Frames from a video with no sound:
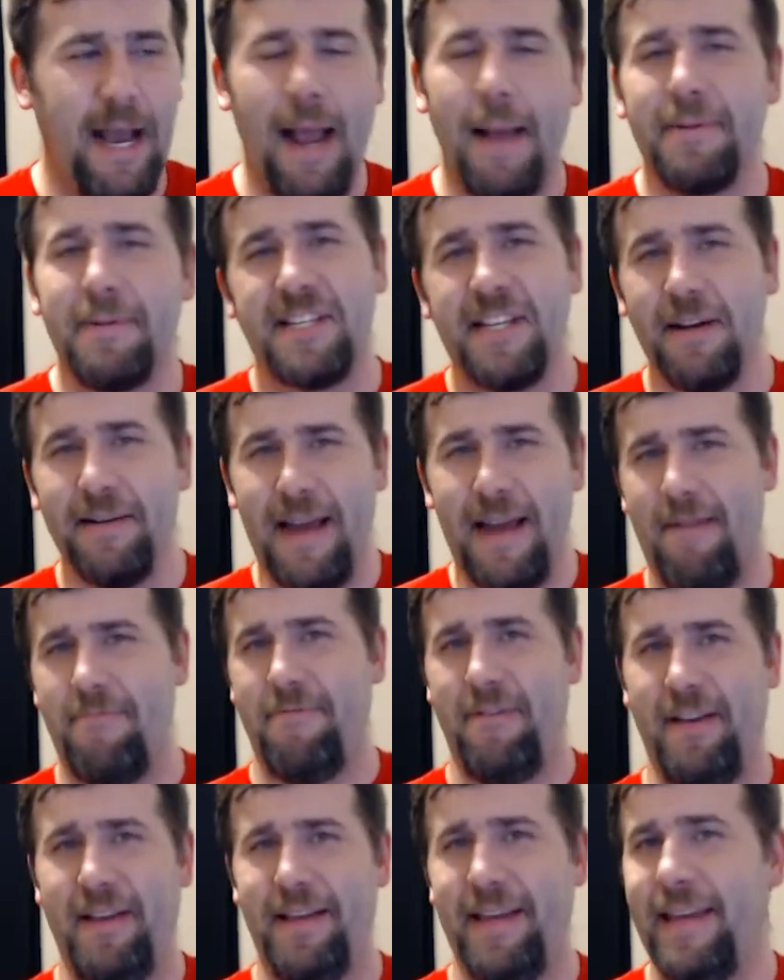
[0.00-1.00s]
I'm still
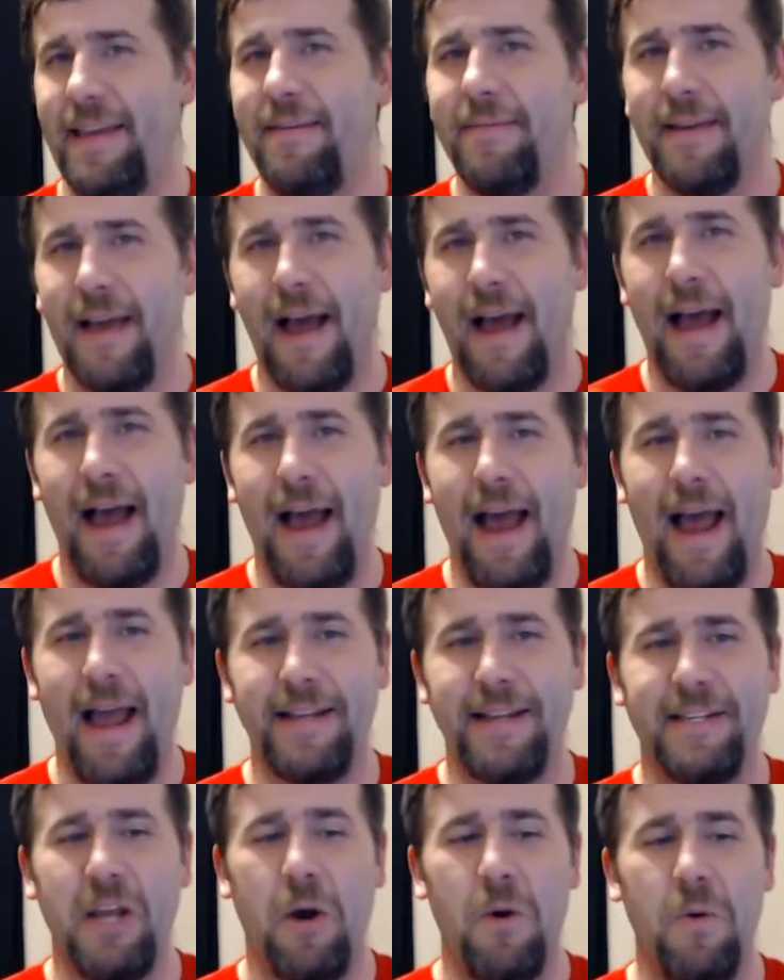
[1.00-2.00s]
not really. I
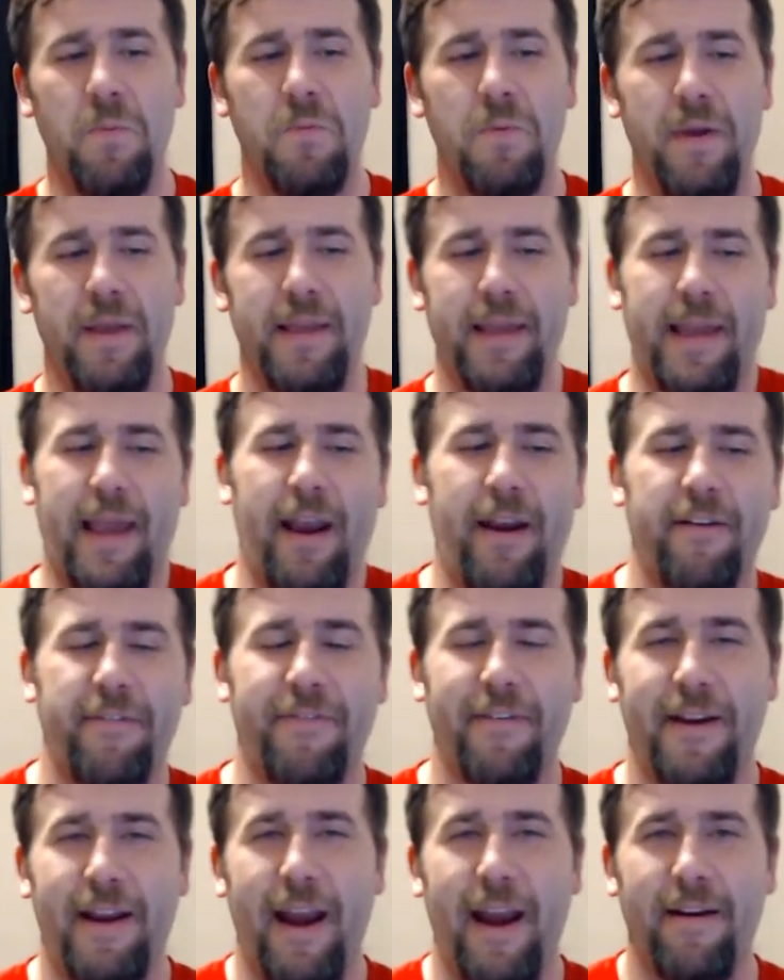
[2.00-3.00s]
don't really care
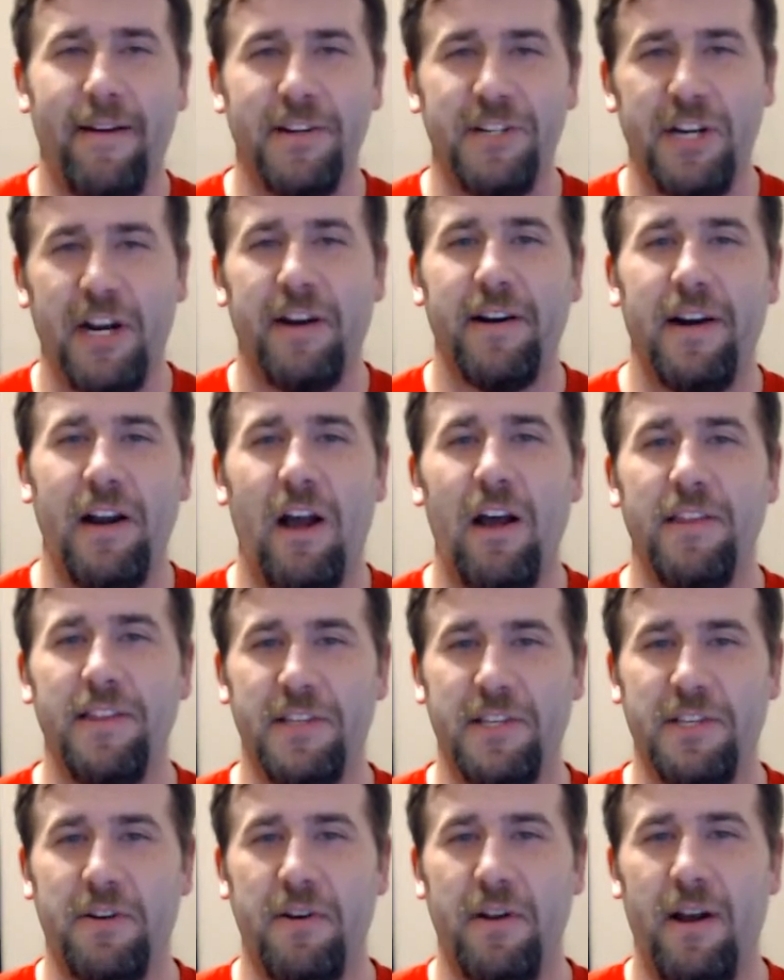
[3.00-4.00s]
for Karen Jarrett on
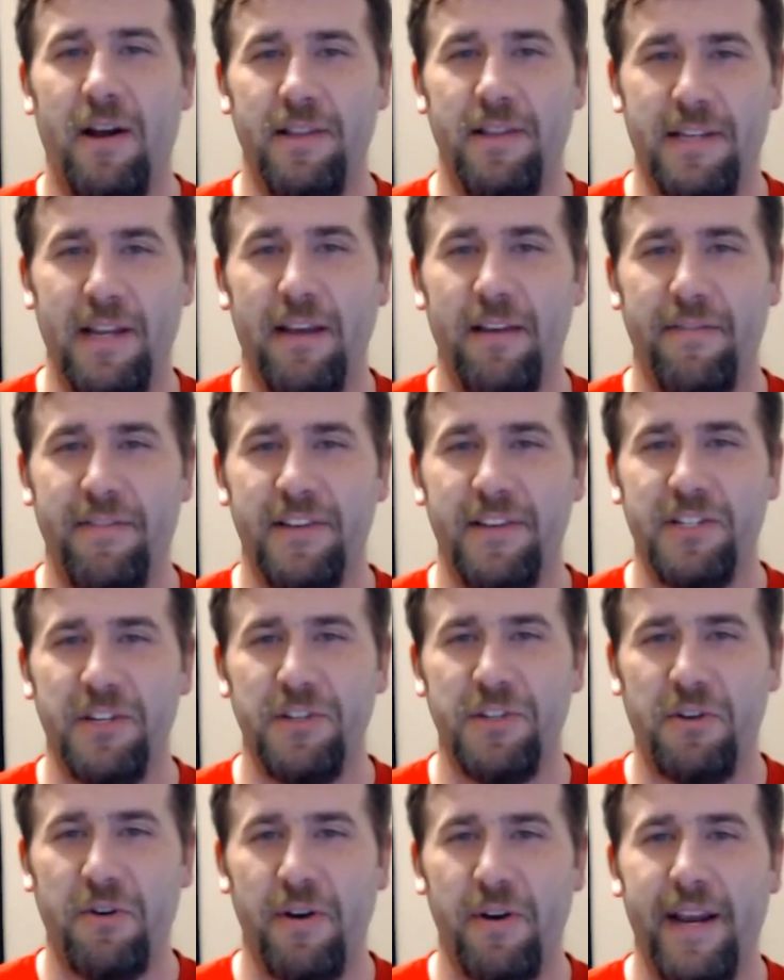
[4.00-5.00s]
the
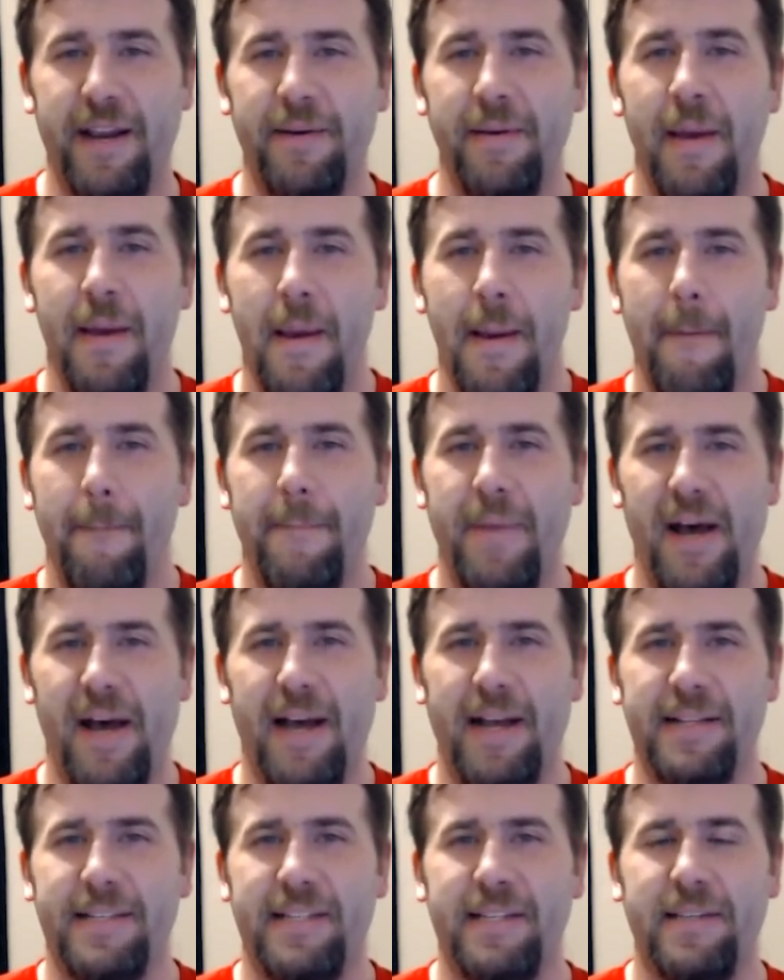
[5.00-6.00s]
television screen,
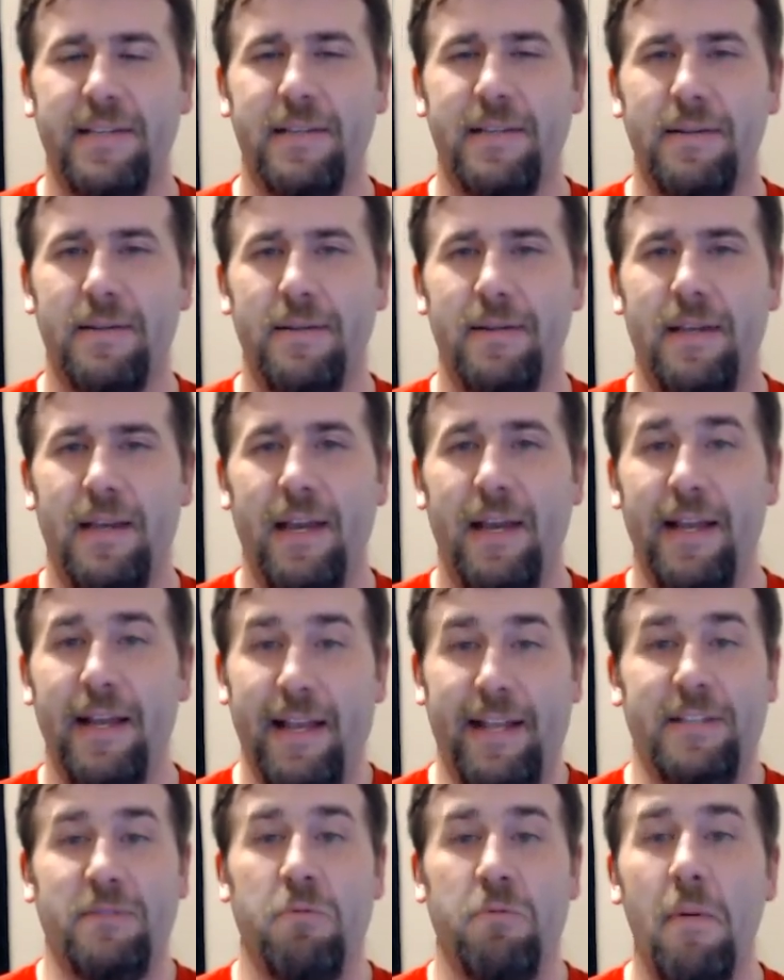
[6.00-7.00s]
but
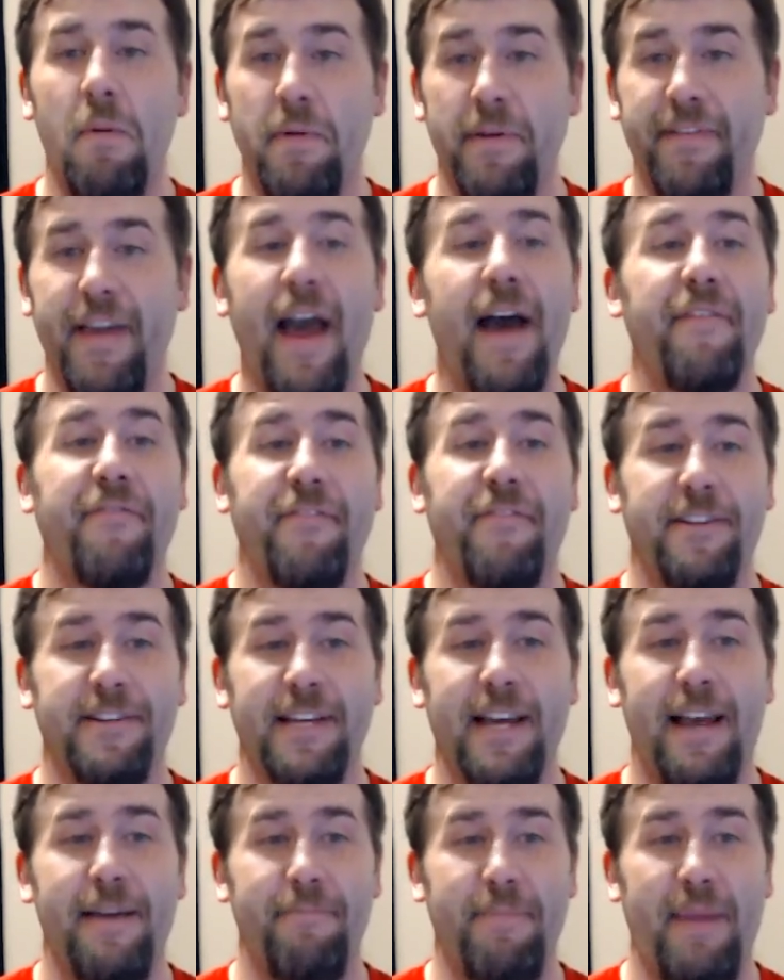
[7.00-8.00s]
it's what we've got for the
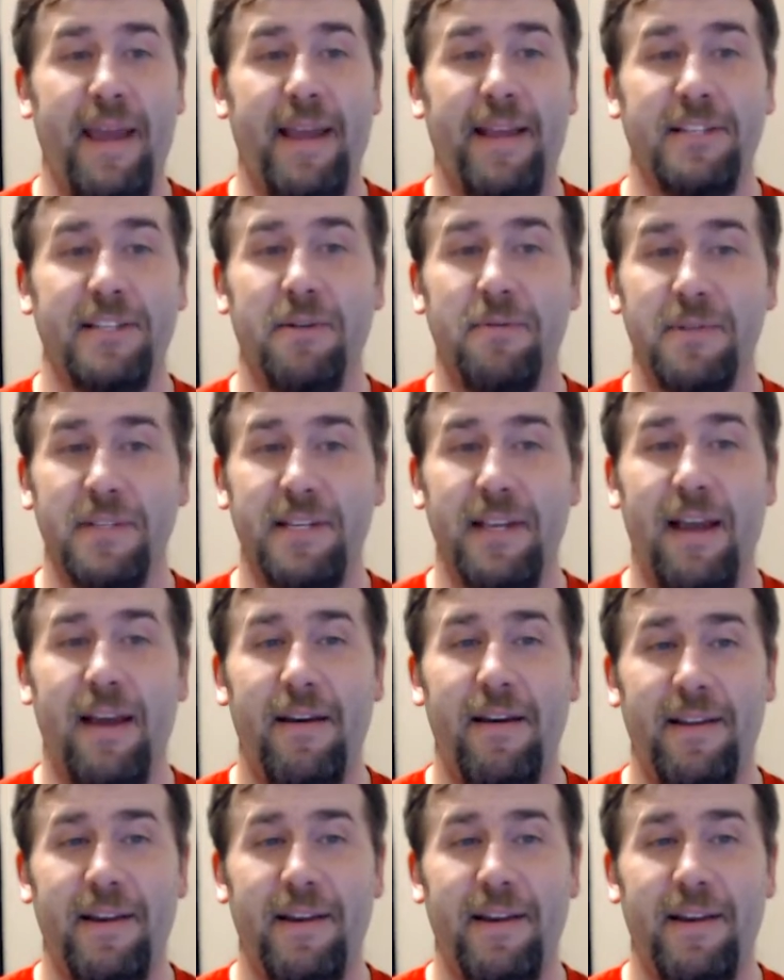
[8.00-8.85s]
time being, so we'll see how